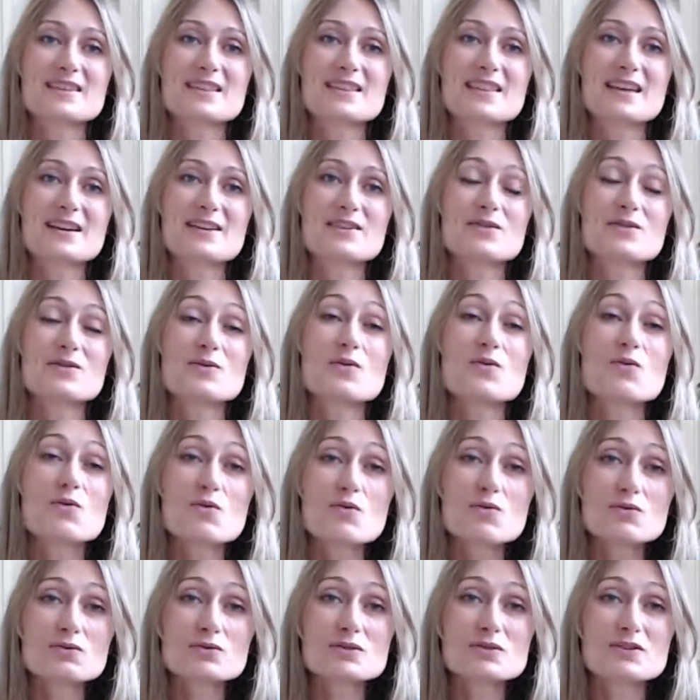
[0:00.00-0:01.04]
Thank you
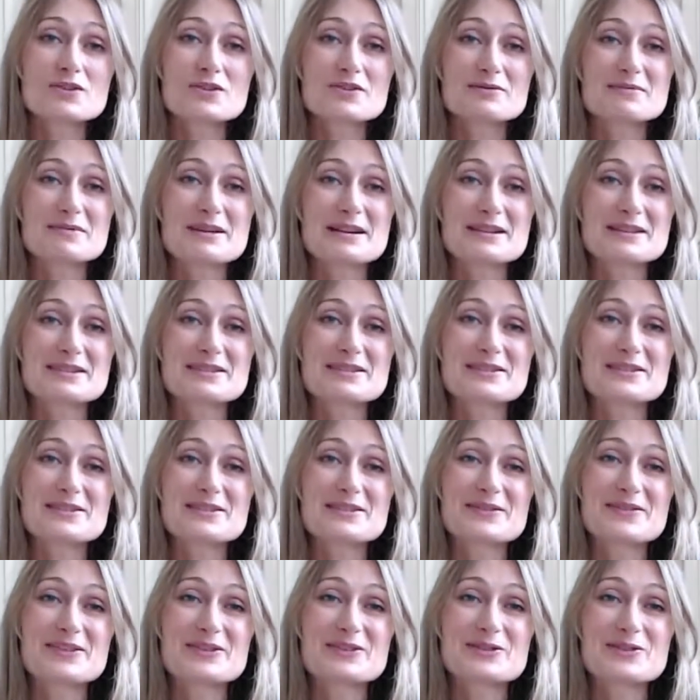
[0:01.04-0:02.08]
all so
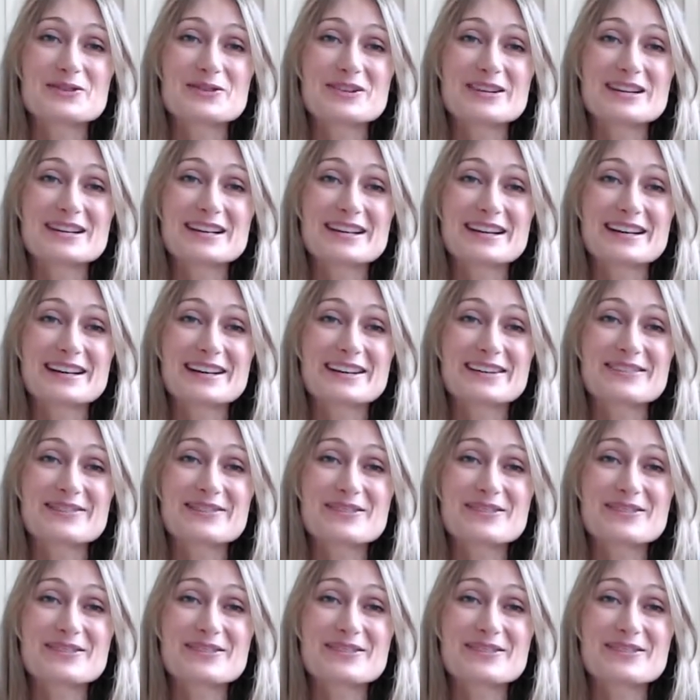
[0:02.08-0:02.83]
much for joining,